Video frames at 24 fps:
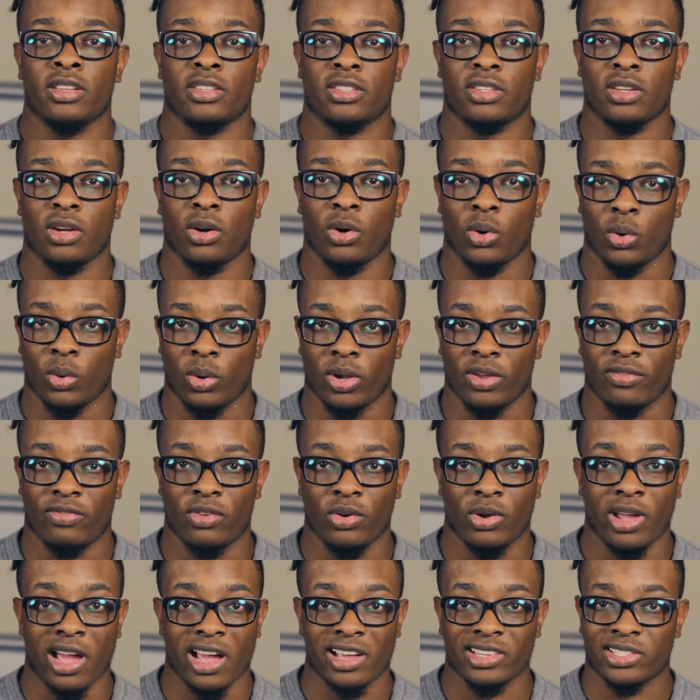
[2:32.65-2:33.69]
So
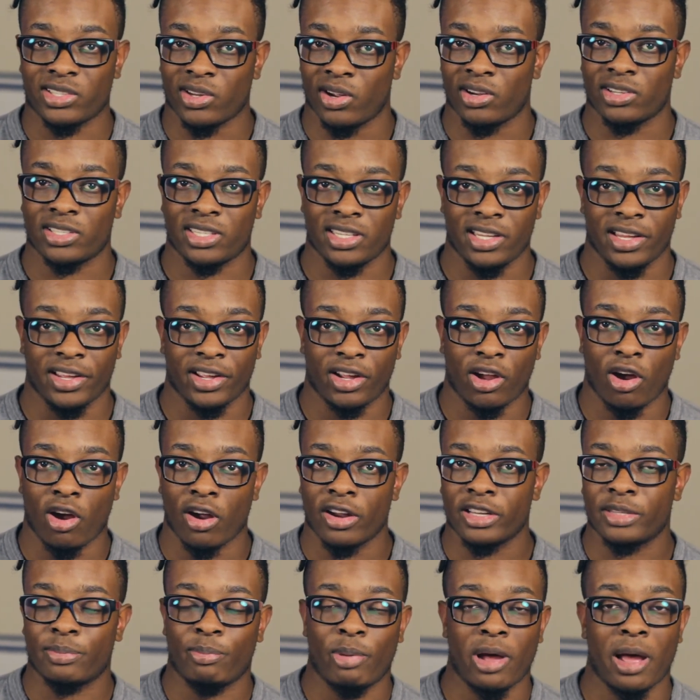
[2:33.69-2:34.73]
if you guys start seeing
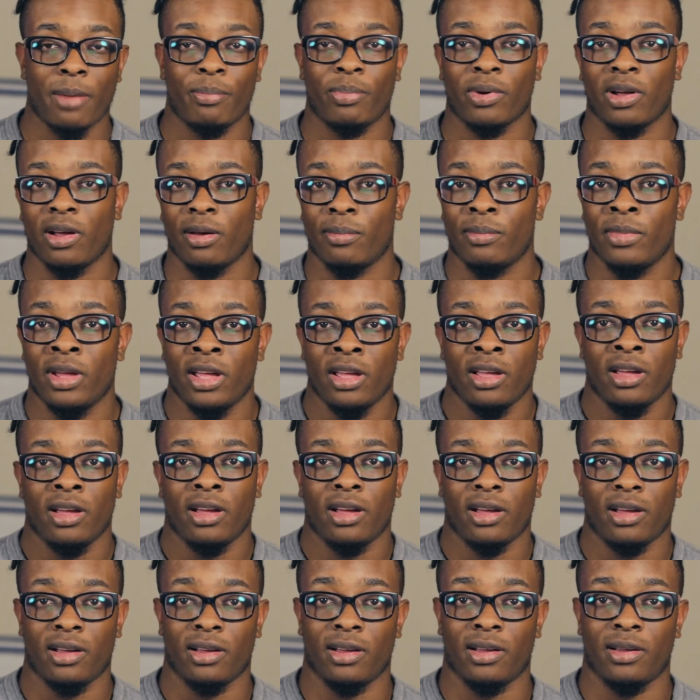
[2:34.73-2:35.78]
cards pop
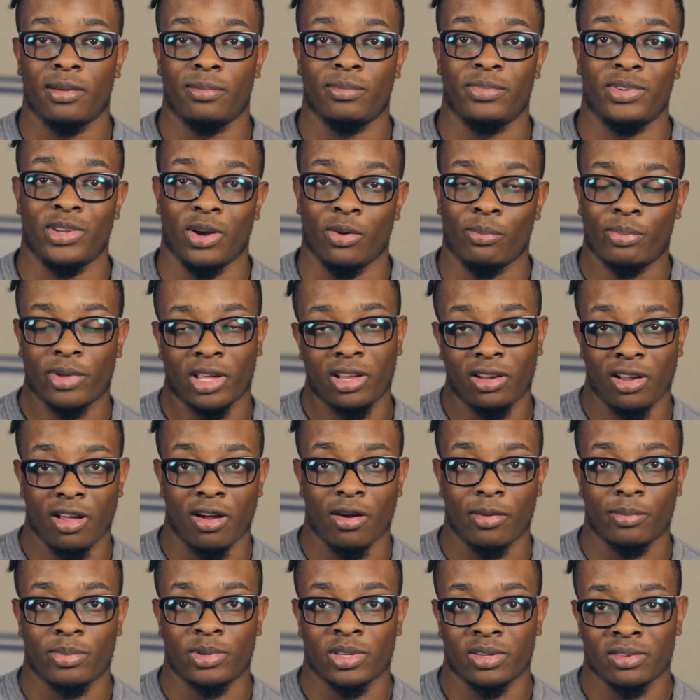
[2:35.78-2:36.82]
up, don't be
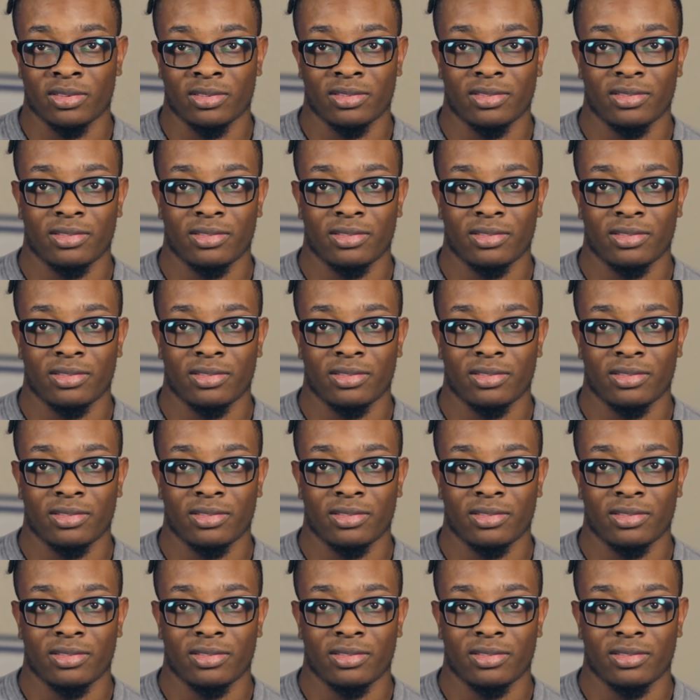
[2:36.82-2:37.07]
alarmed.